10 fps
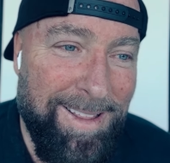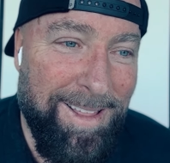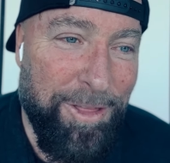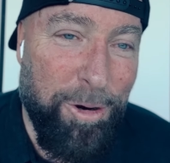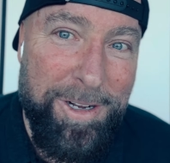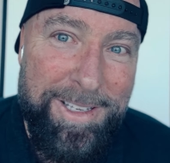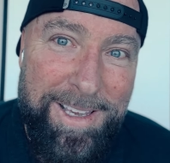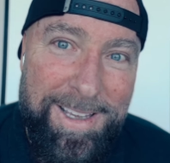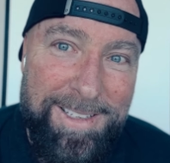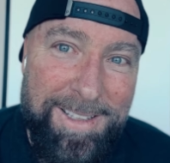
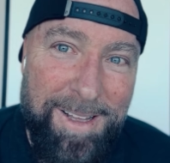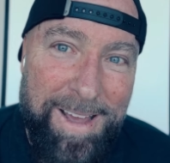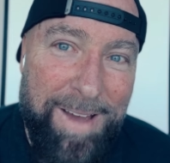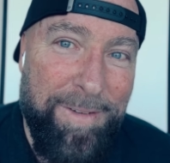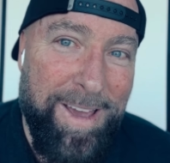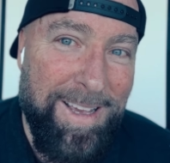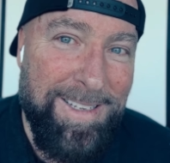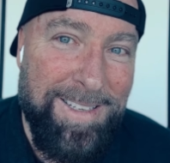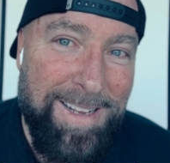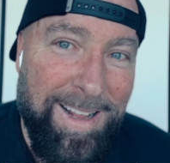authorities and the
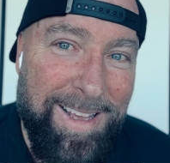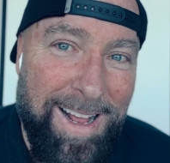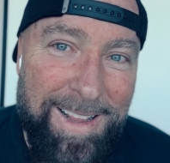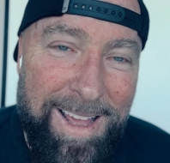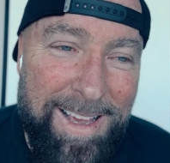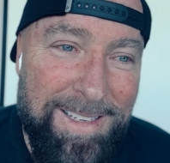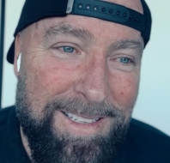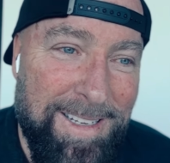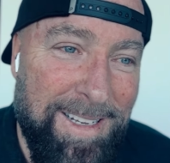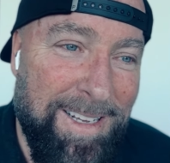jefes and
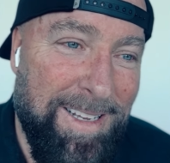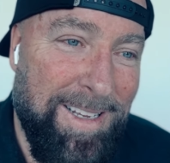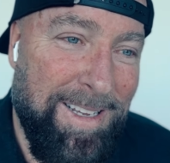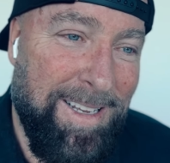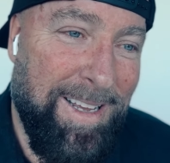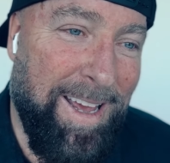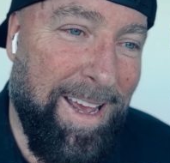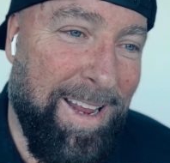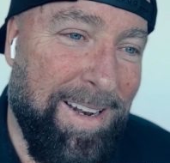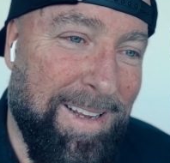alcaldes
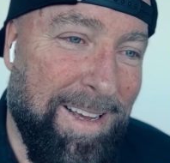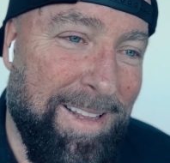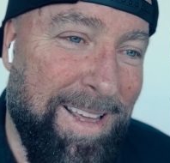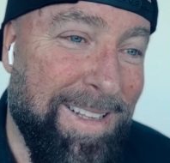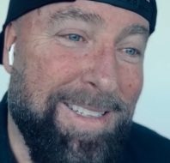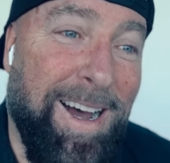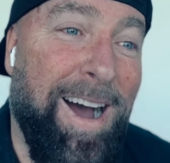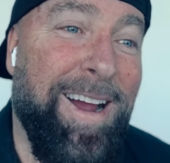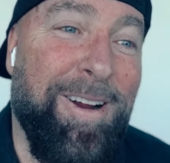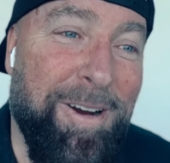and uh, the
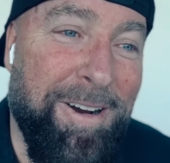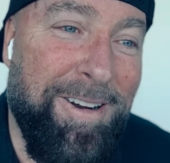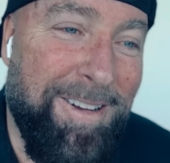entire